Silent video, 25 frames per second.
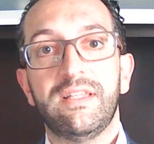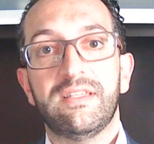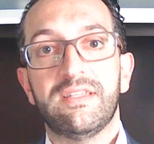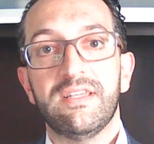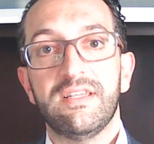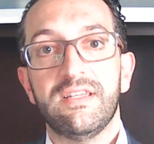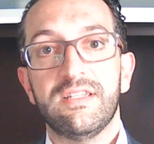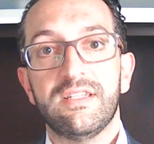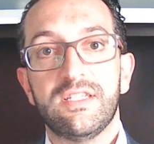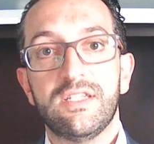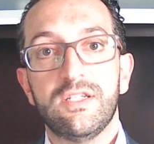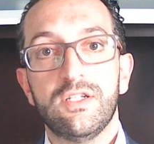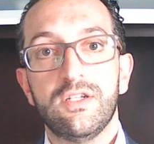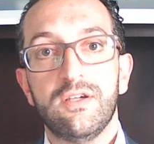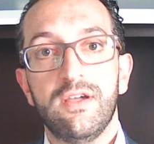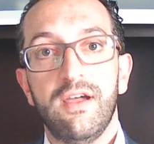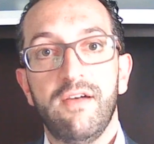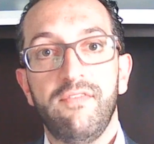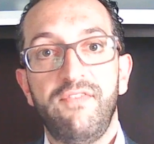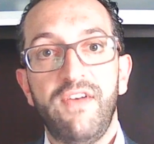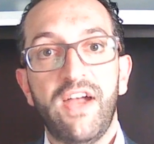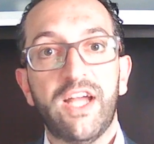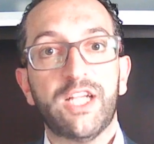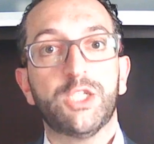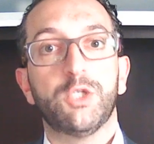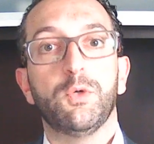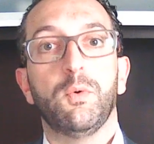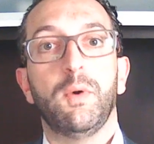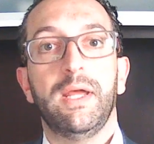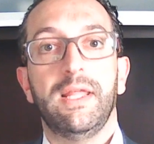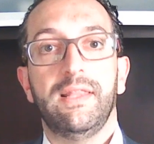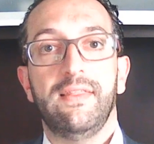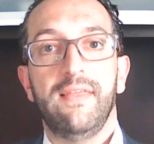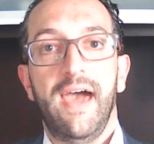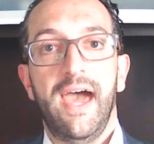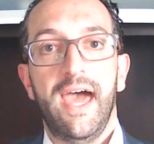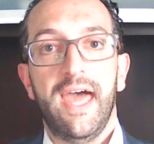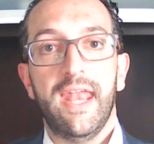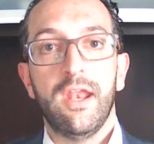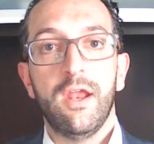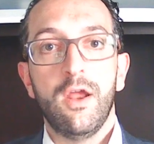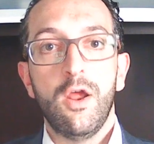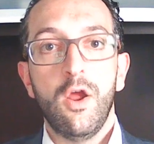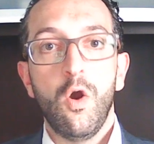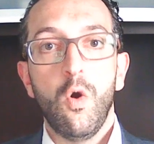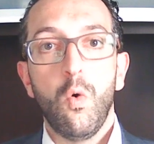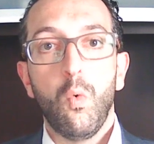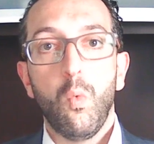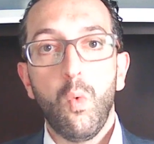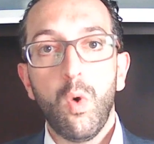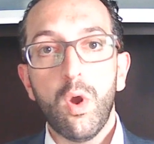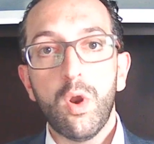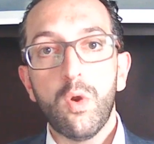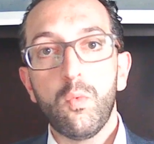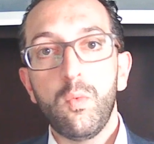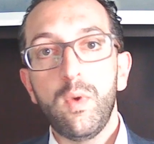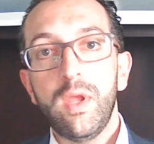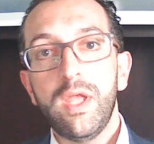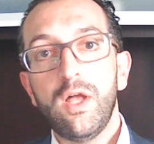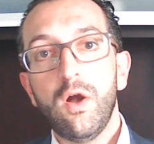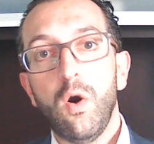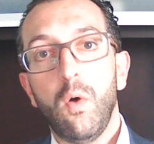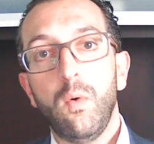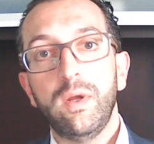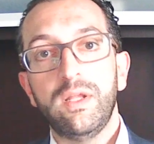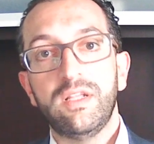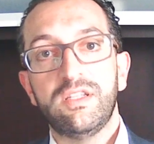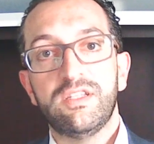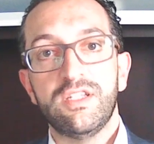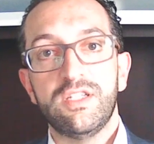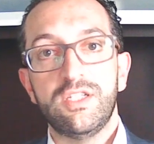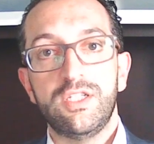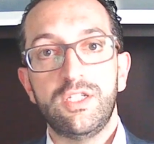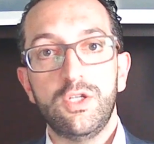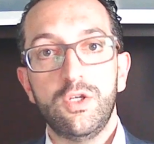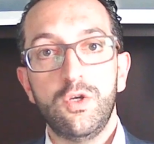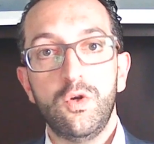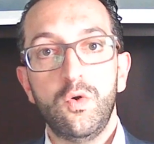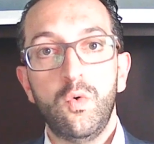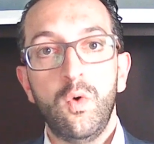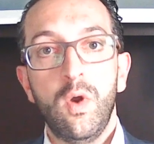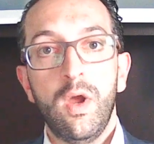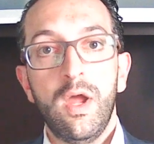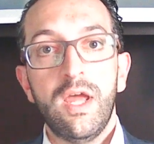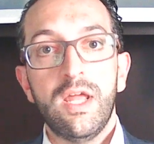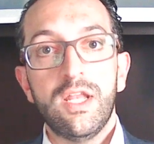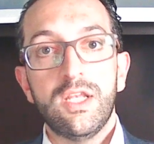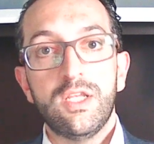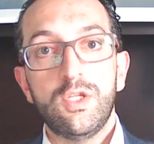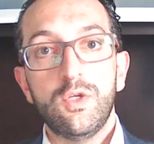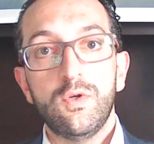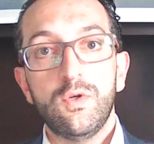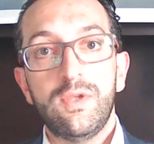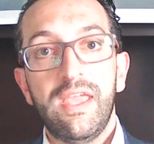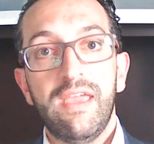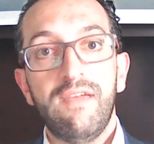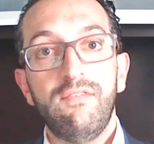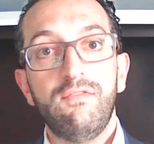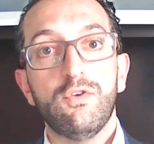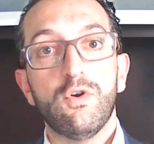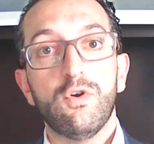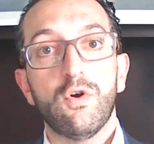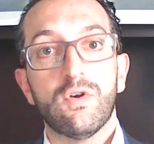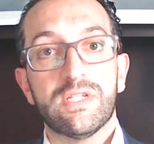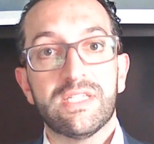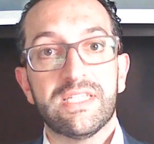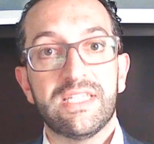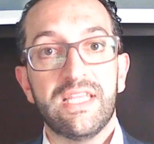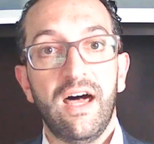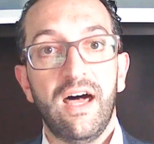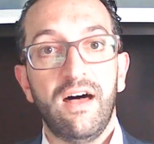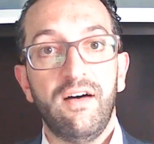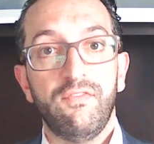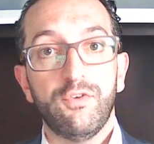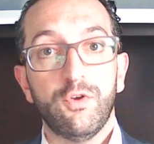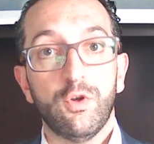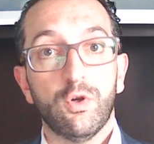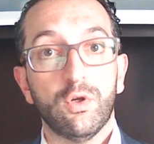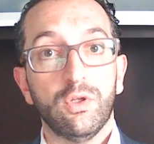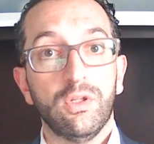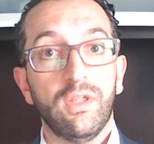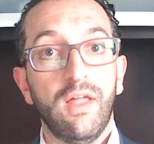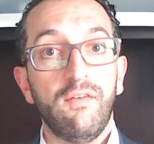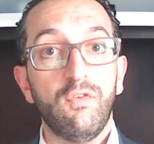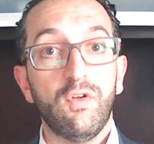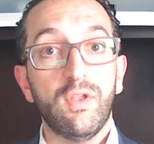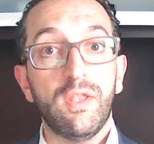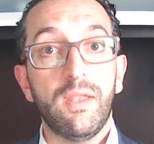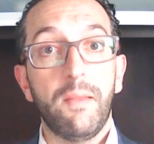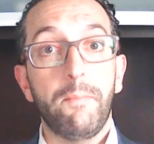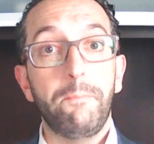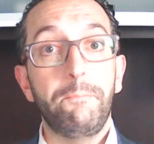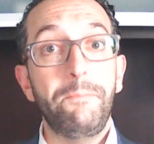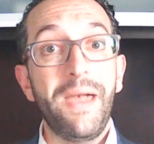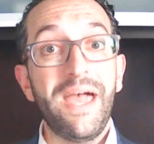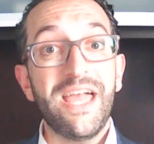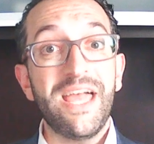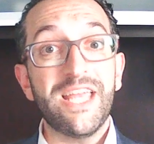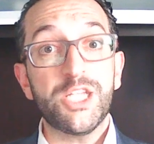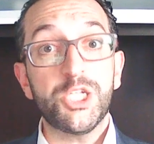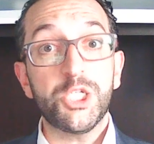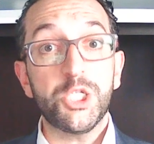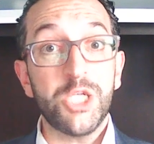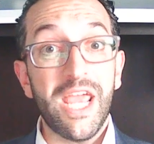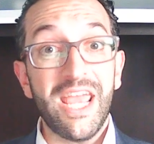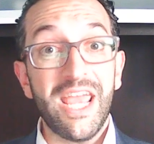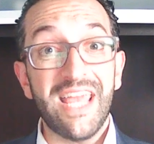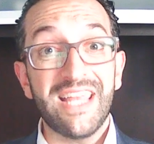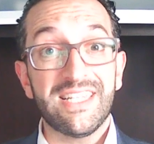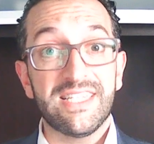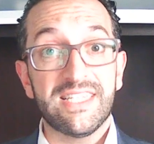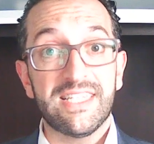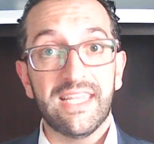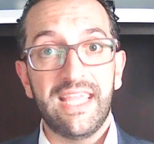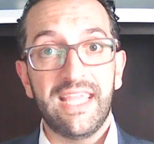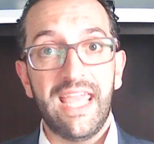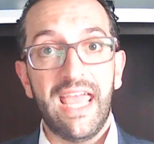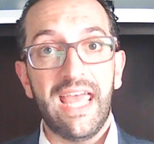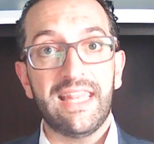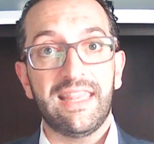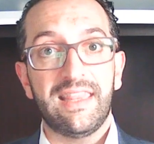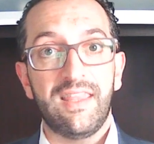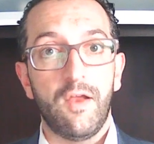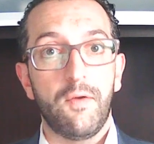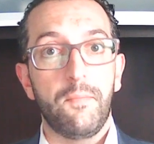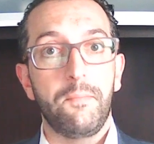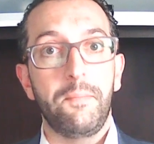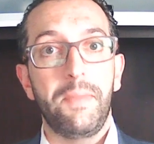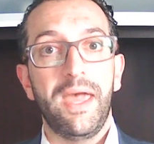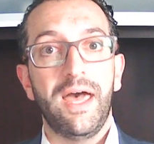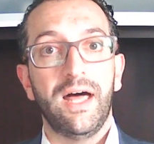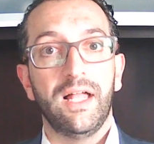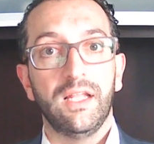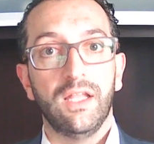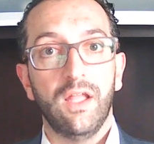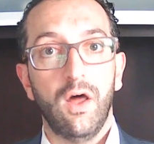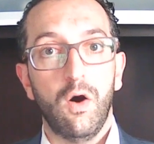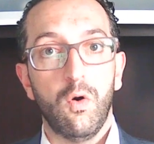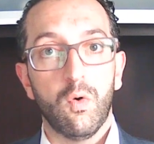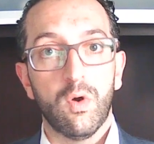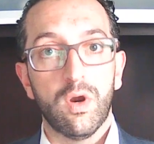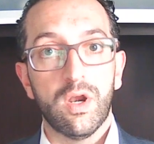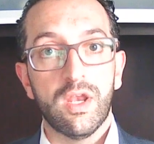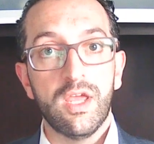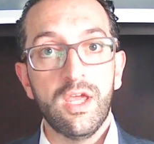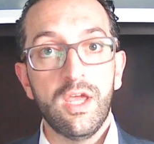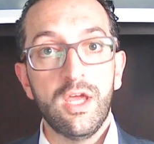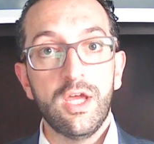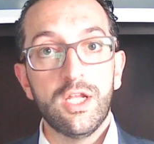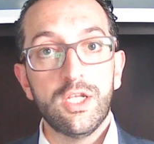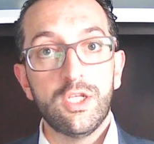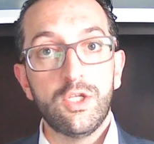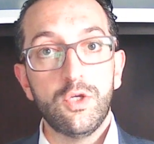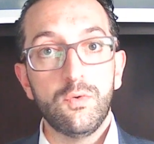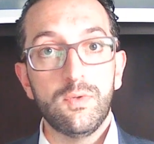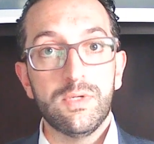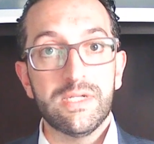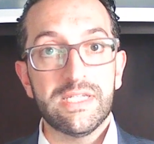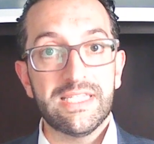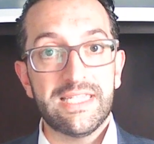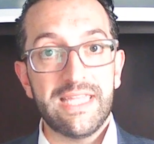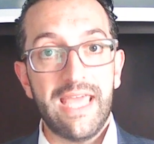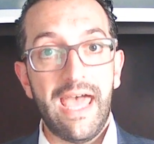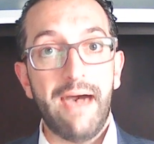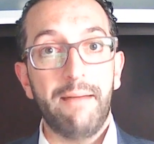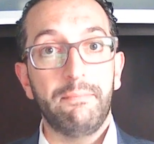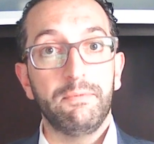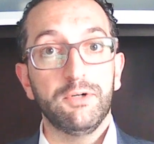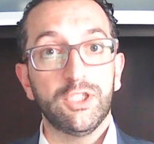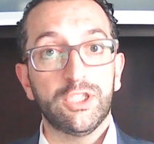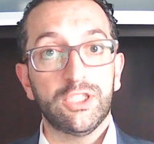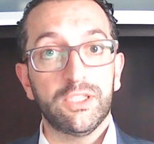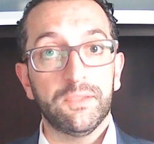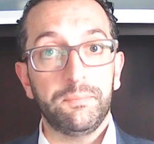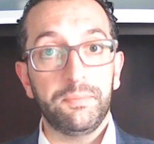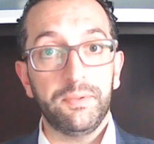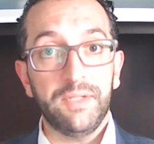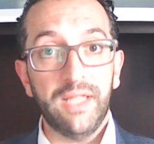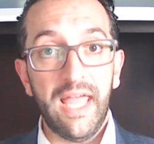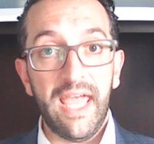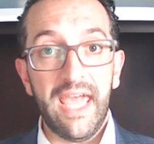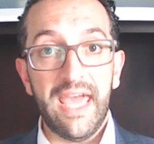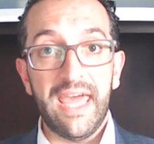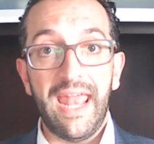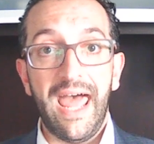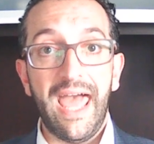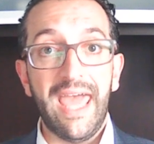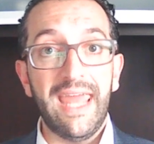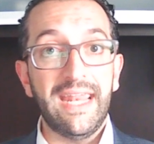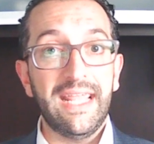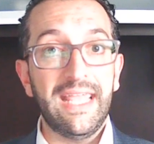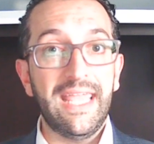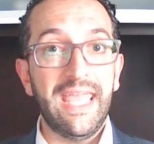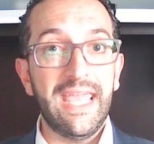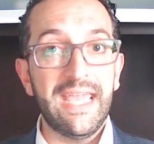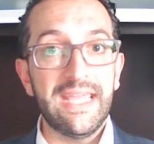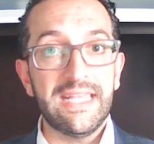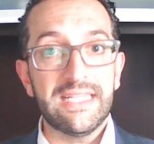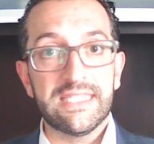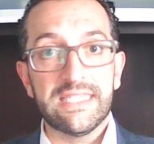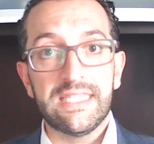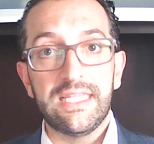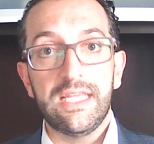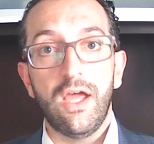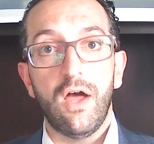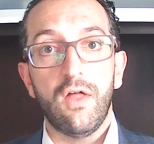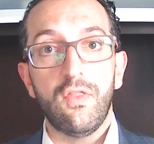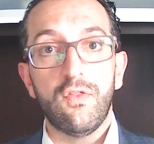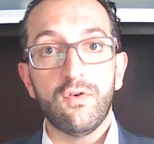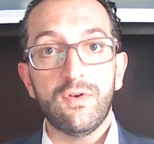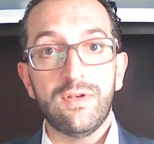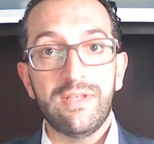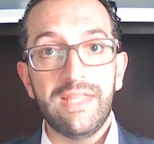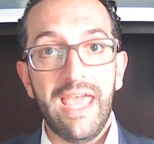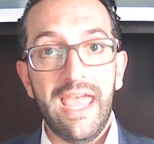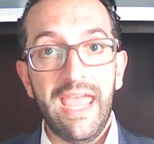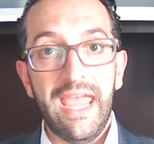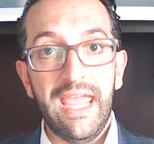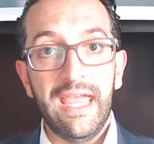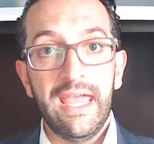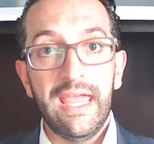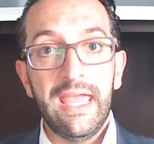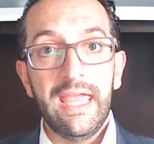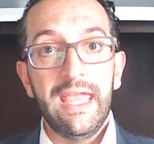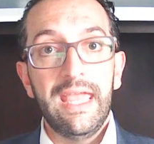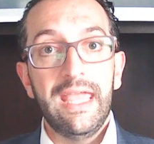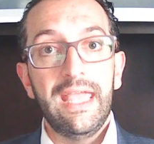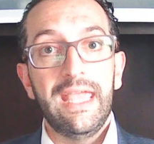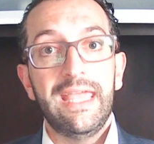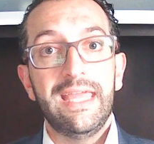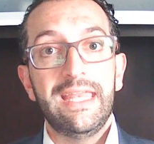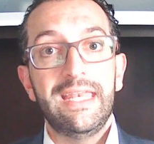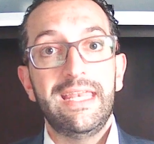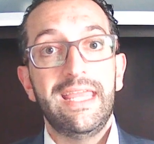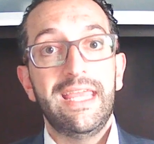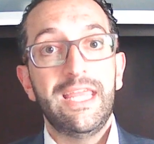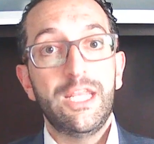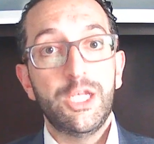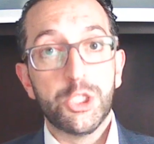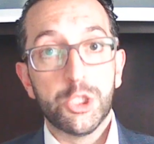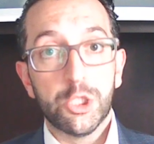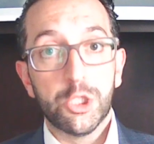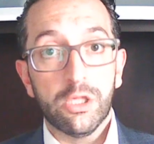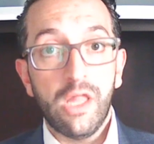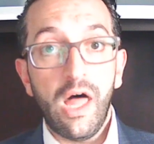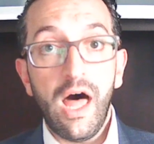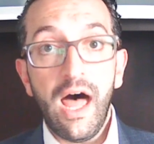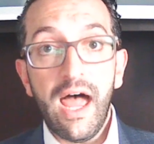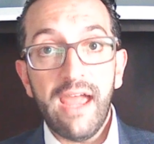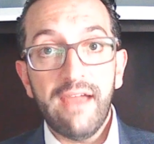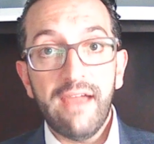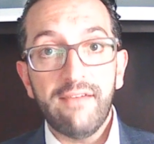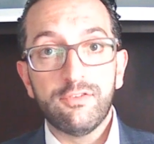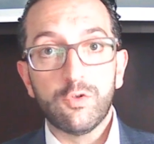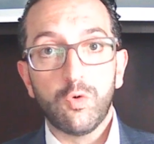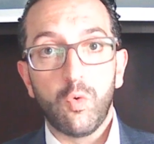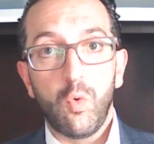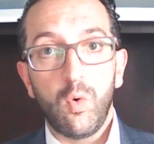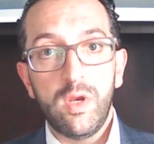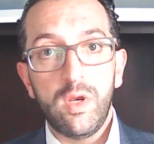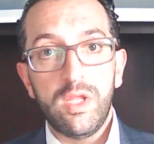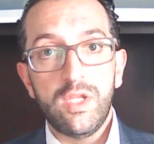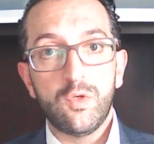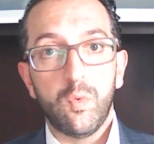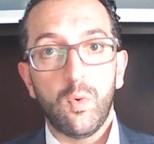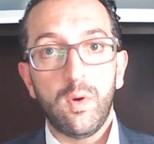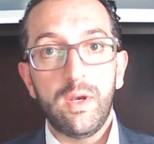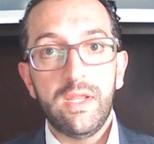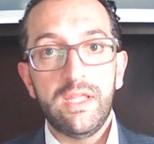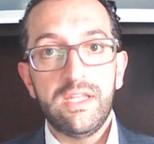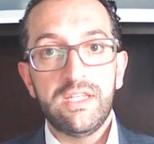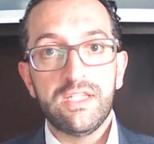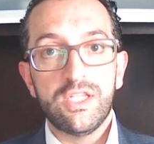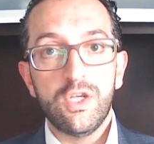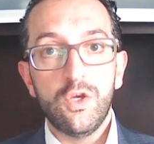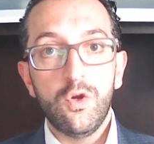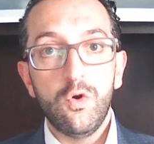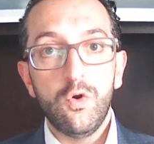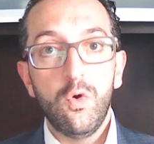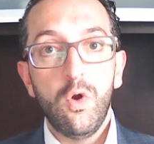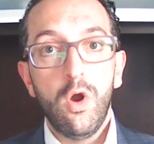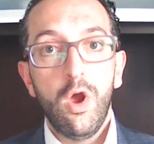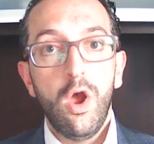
to, to effectuate that? What are we going to do to give yourself or your loved one the best chance to get their bail lowered to establish a plan? I had a case the other day in, in July of 2022